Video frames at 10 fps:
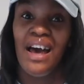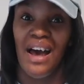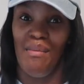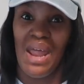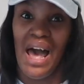
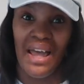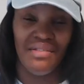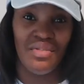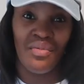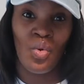I'm not,
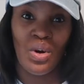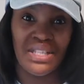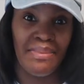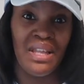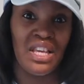of course,
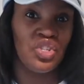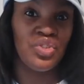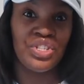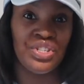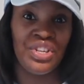a
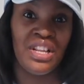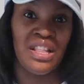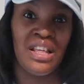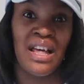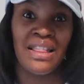pediatrician or
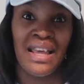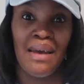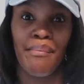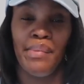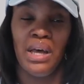anything like
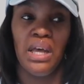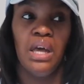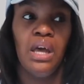that, but